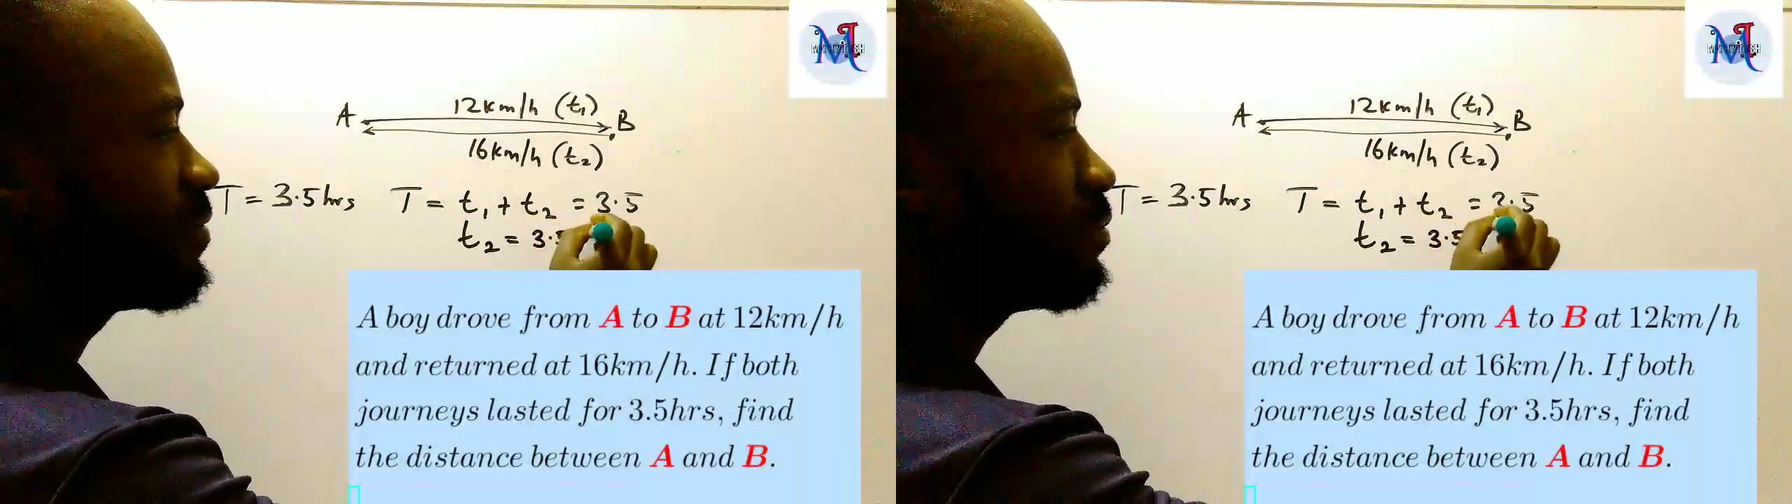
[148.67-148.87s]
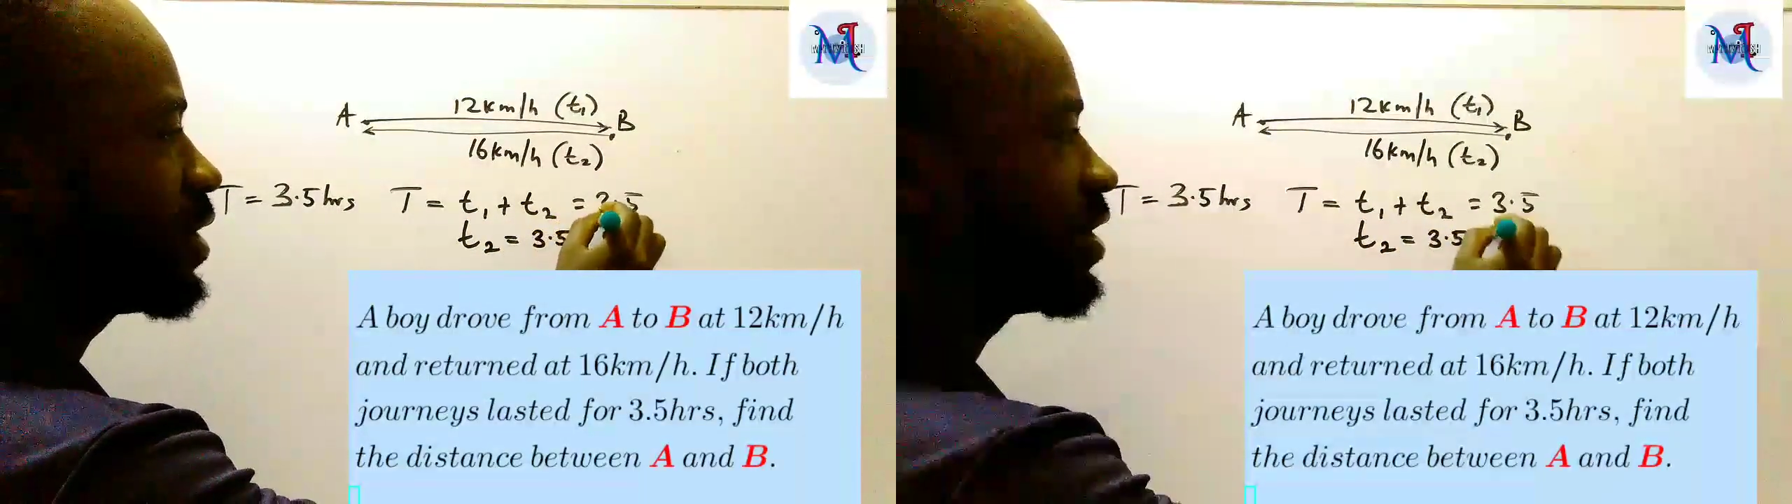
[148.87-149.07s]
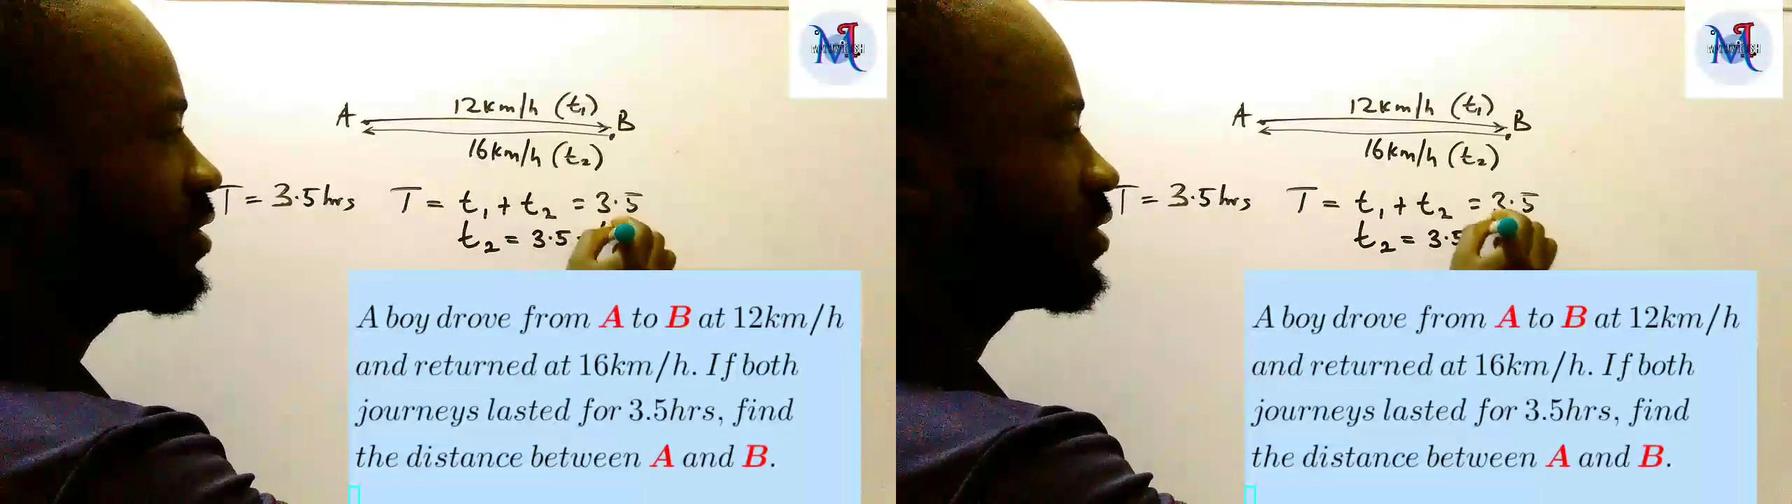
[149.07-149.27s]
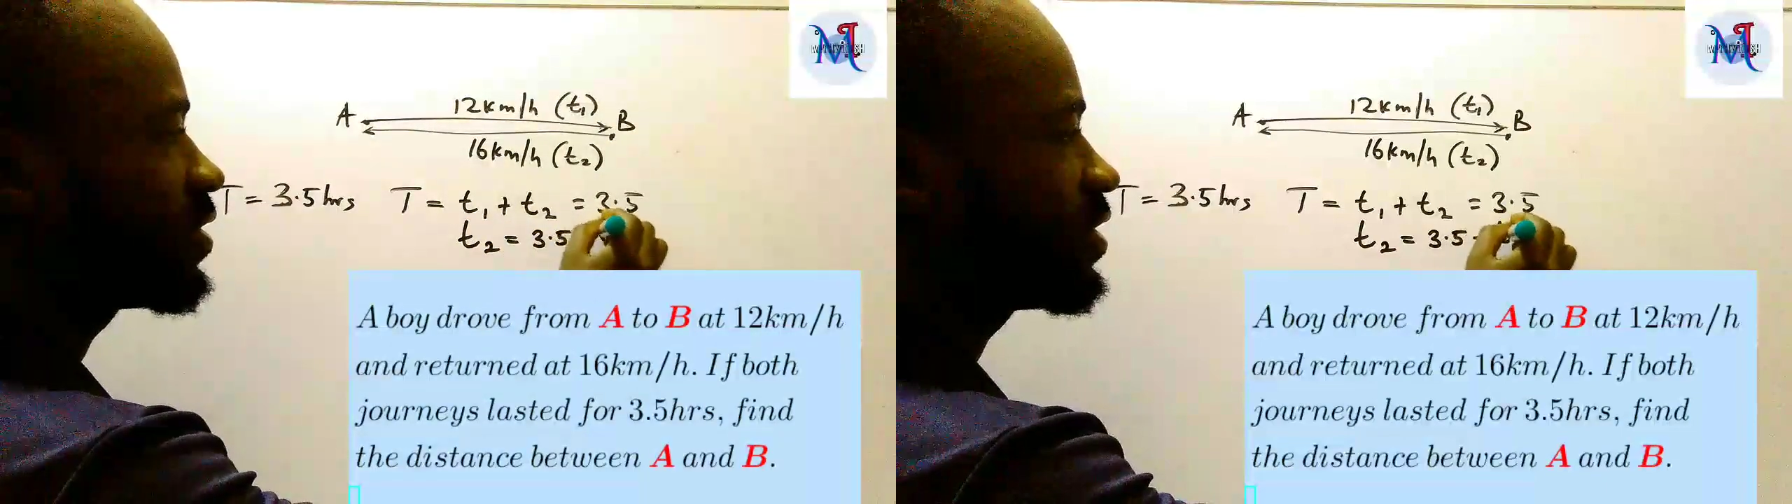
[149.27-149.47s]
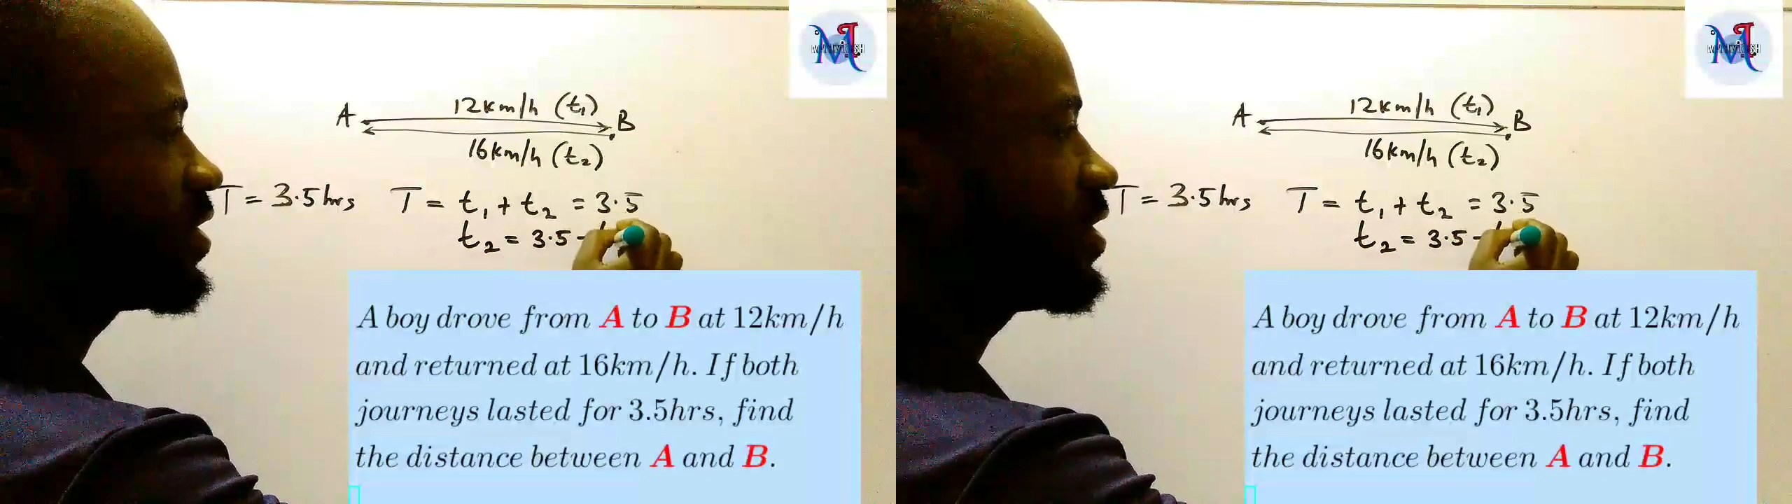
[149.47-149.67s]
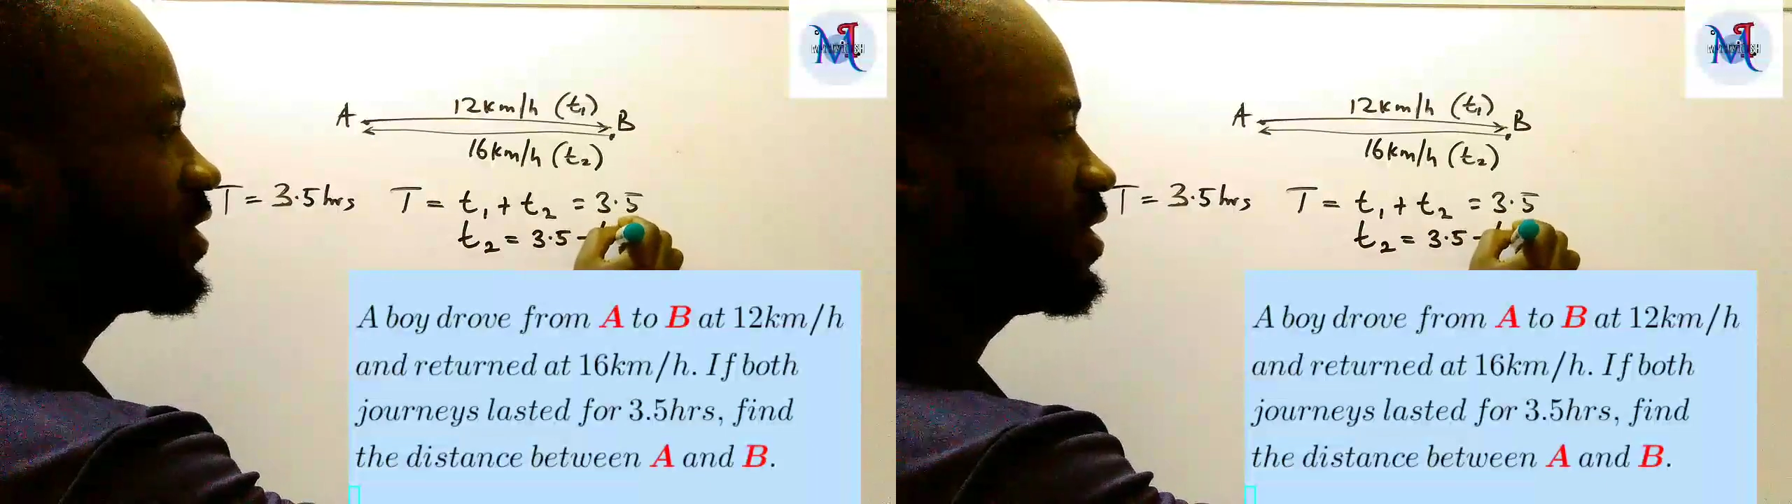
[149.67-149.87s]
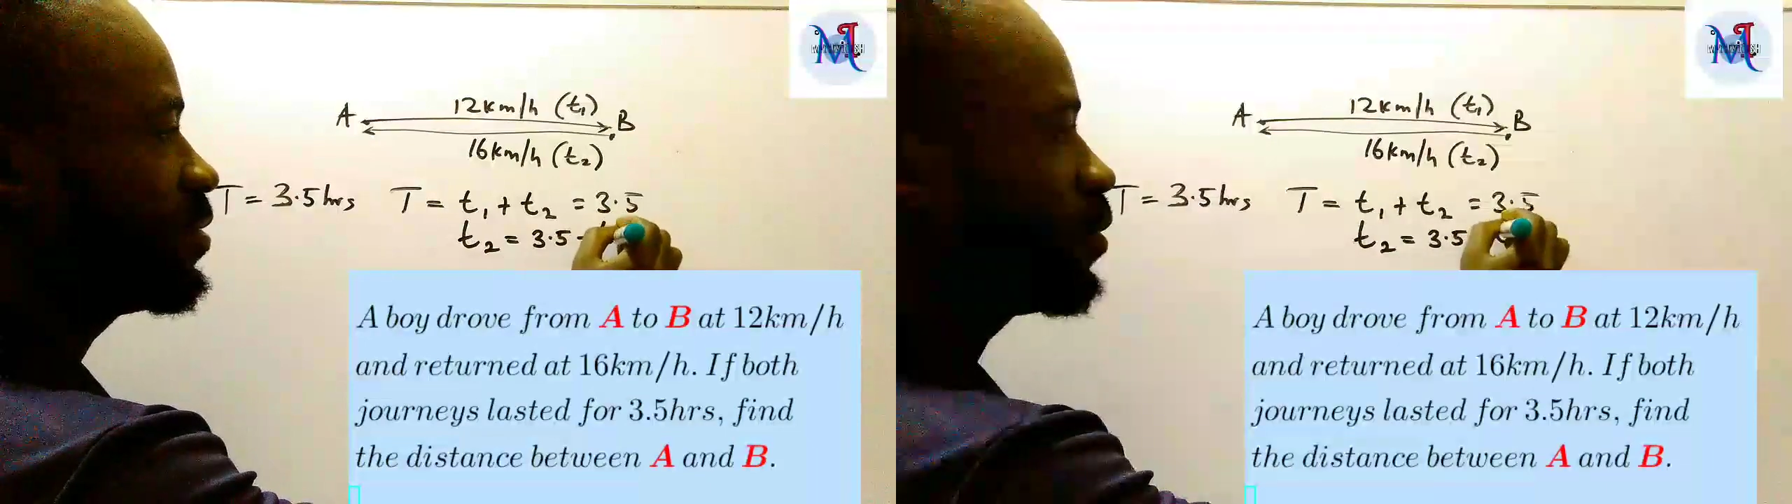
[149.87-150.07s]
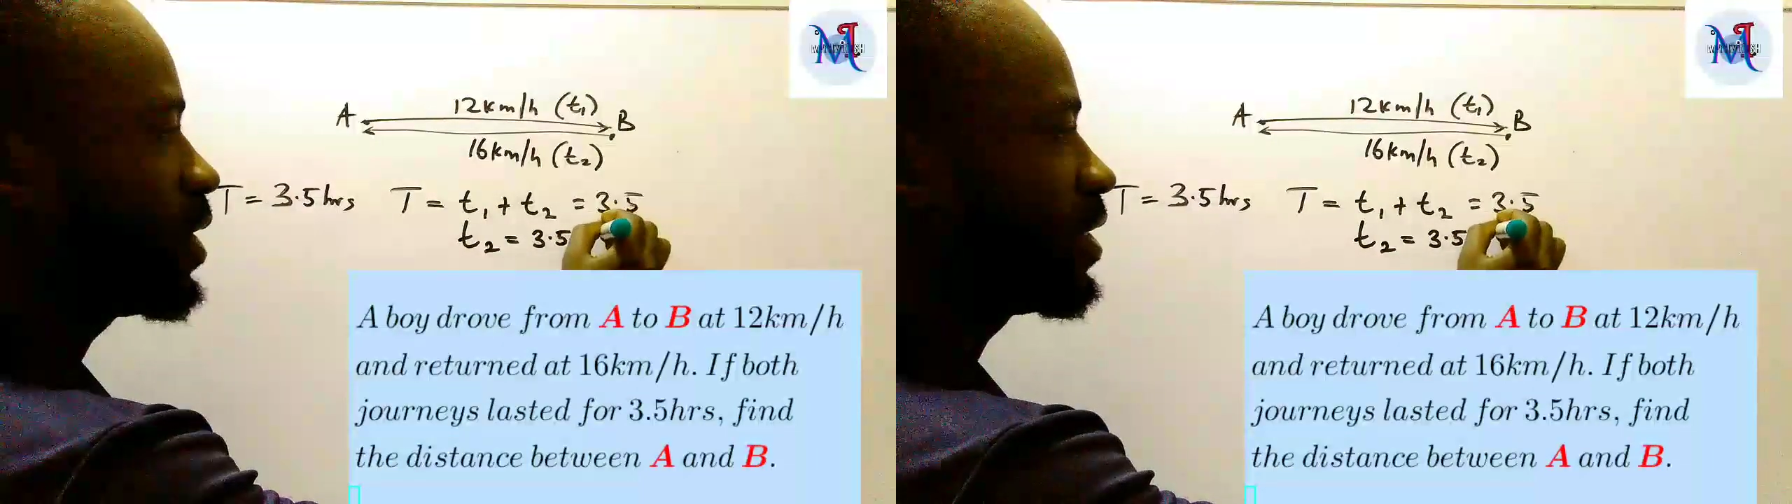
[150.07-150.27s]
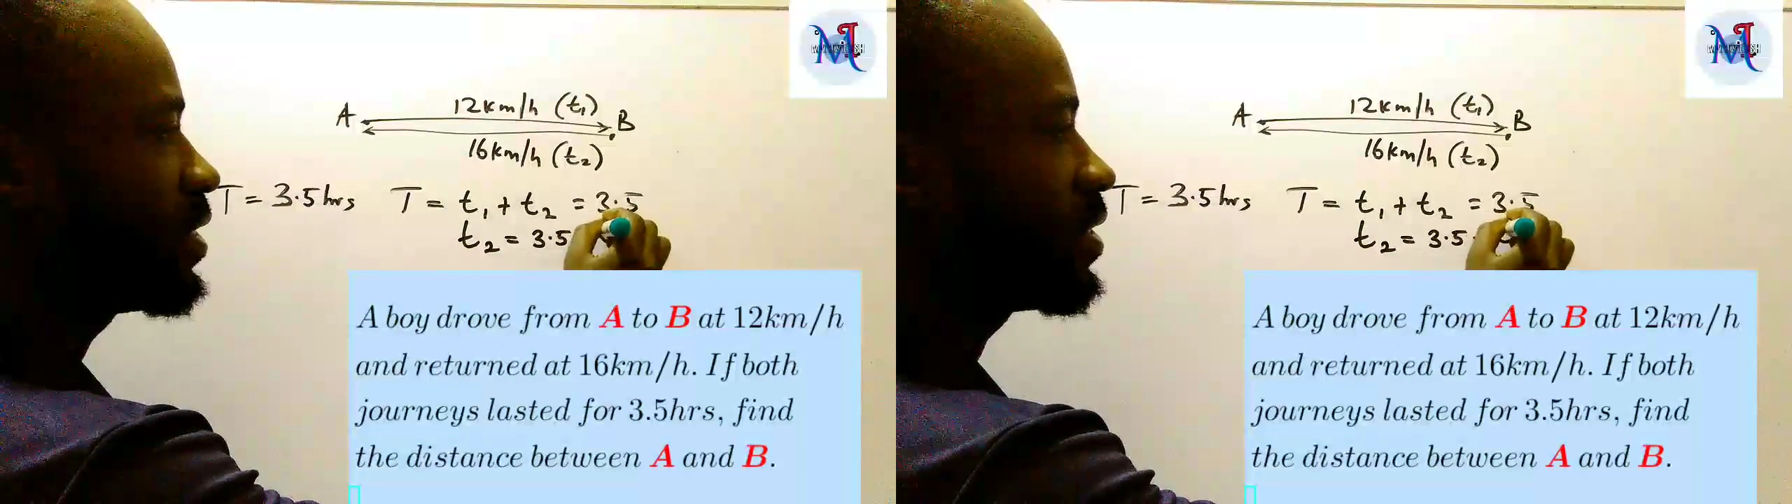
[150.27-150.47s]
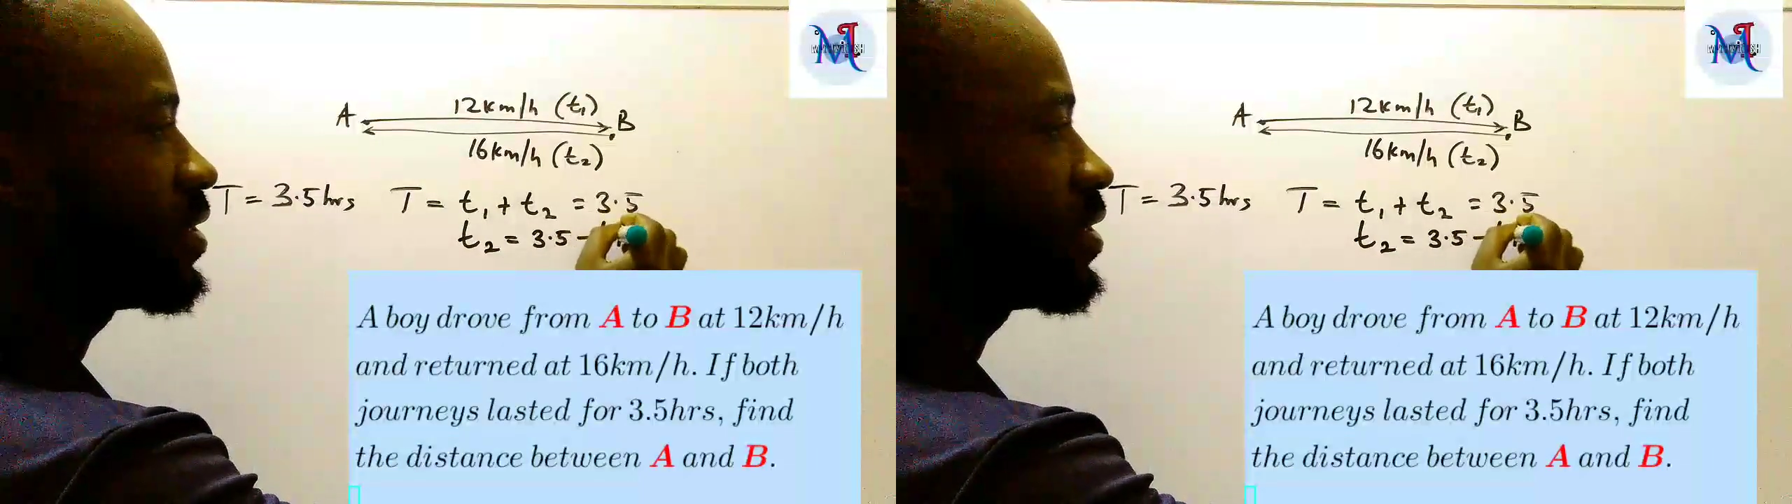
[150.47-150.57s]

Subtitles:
minus T1.